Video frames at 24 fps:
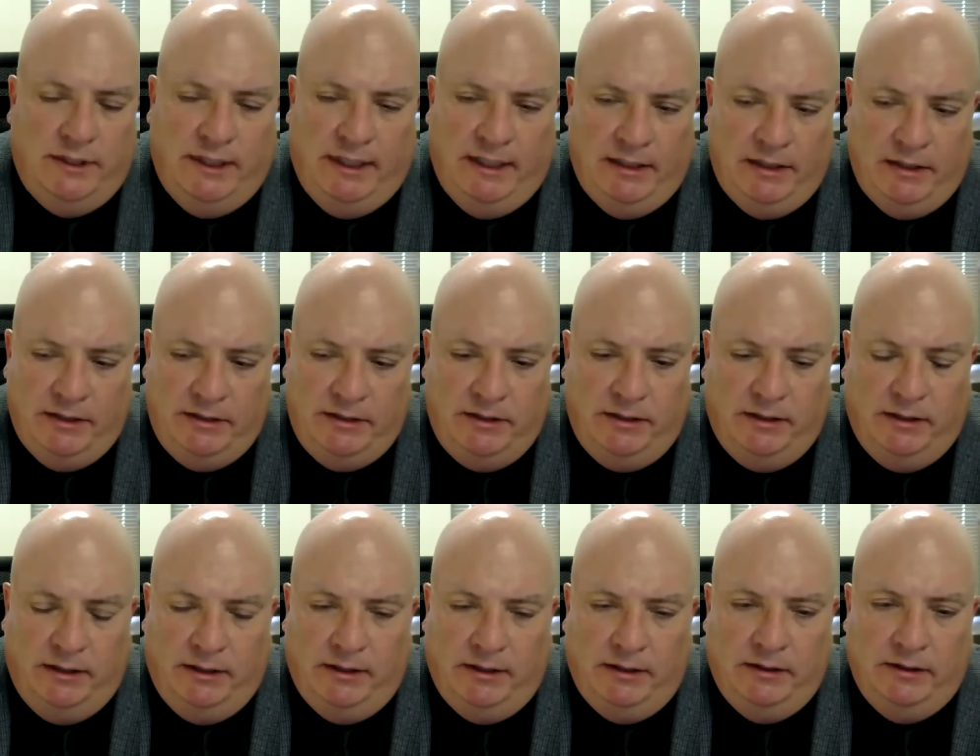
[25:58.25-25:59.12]
as
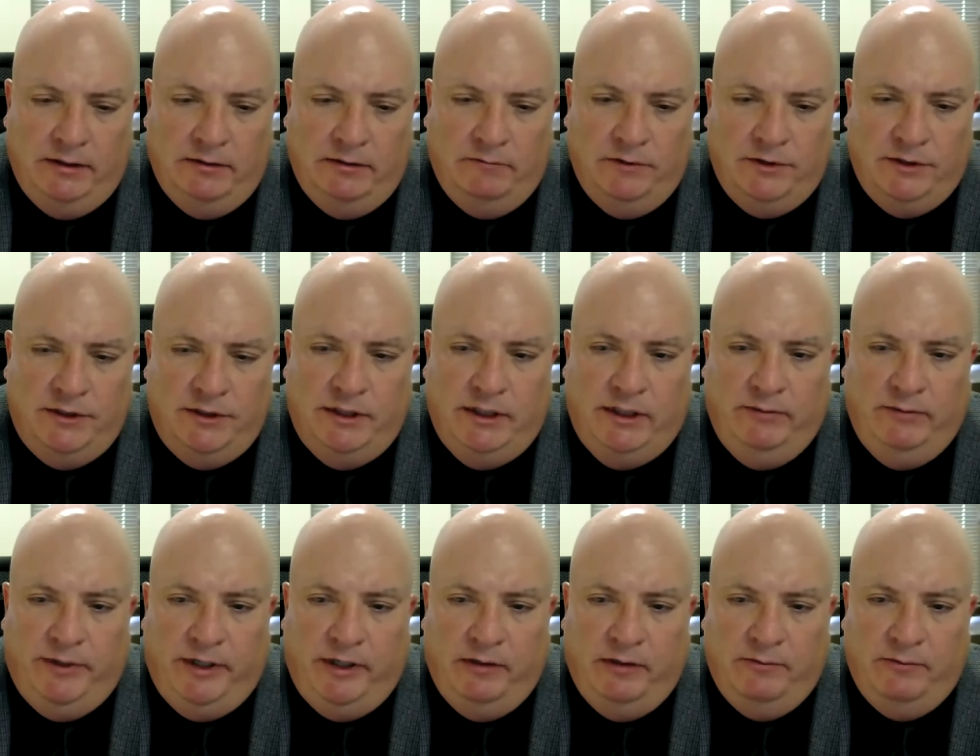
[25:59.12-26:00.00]
uh, it was
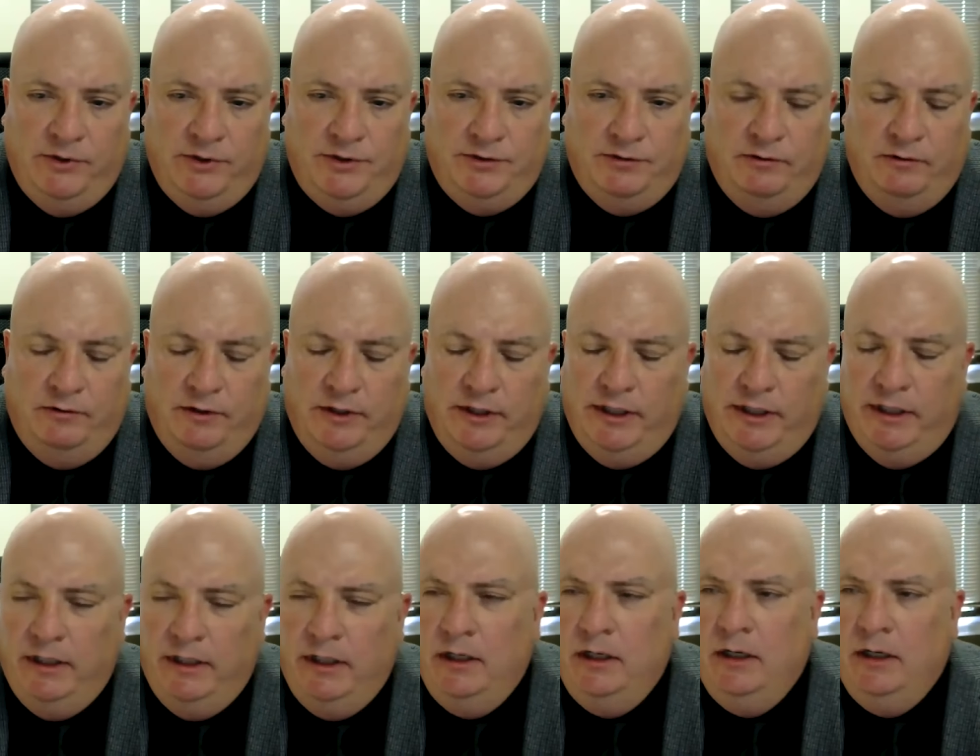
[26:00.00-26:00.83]
deemed by the majority.